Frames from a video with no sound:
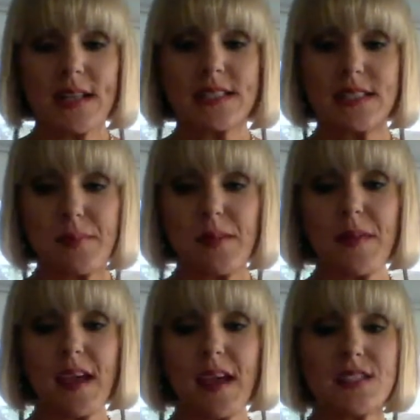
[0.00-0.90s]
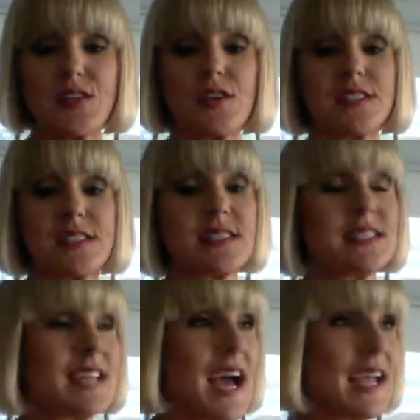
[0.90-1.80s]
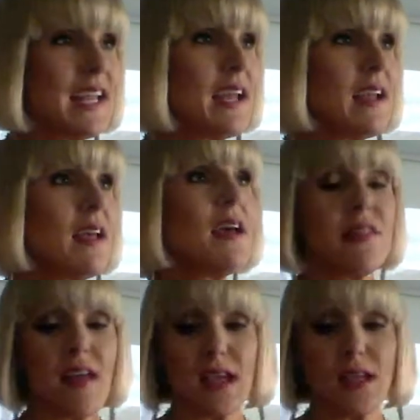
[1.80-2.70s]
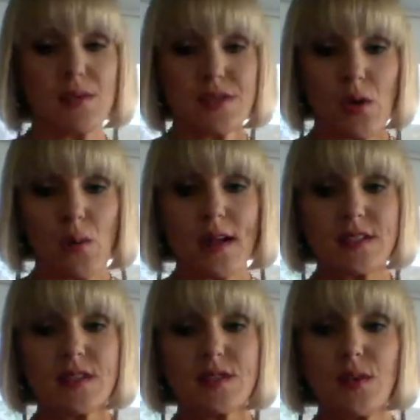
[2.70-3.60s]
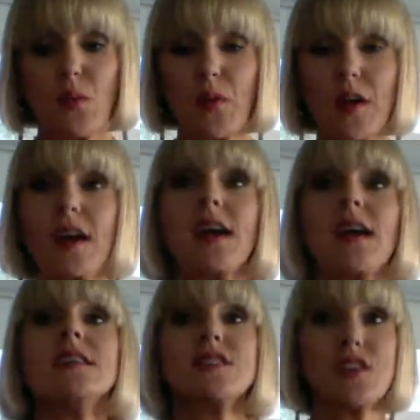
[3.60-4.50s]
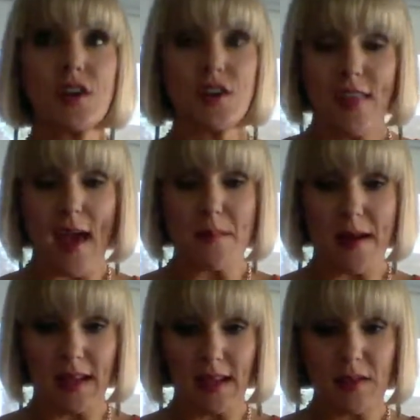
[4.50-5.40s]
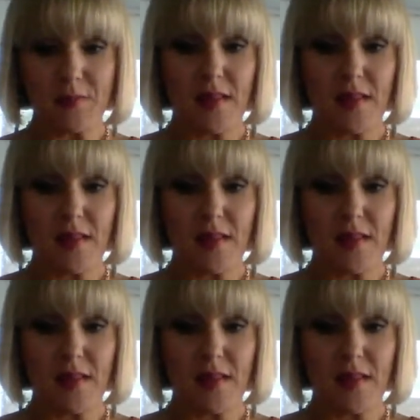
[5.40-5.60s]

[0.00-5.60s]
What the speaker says: it's simply because you're deciding that you don't want to do the work to earn that money.